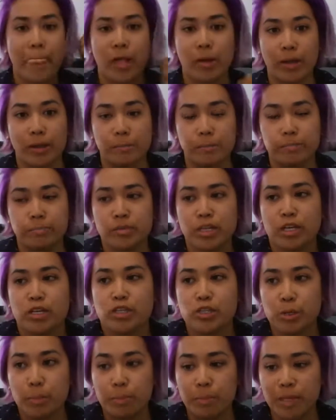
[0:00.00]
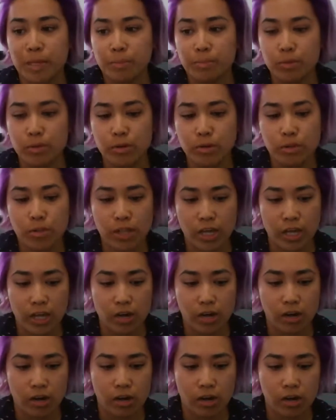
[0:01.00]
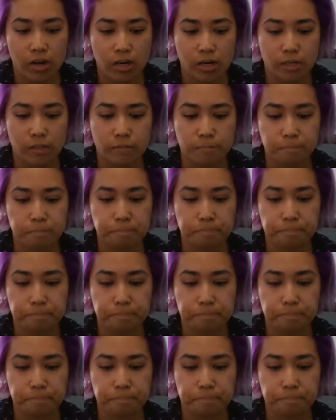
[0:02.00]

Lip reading: Okay. So people that are